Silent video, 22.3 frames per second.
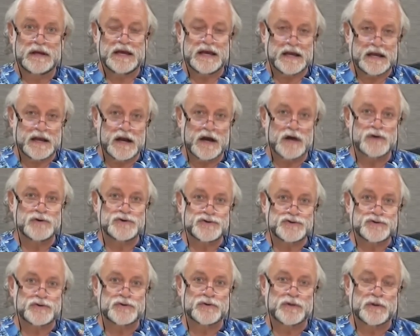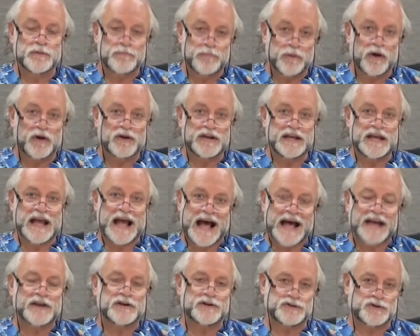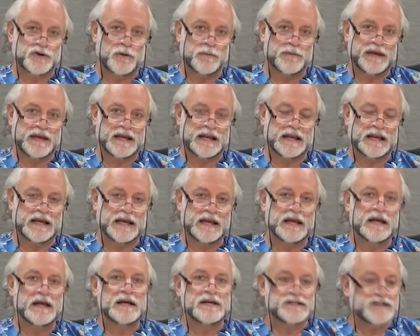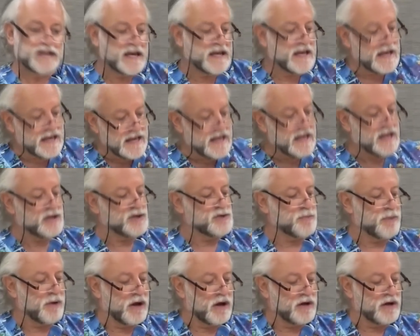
It goes through the body anatomically, taking each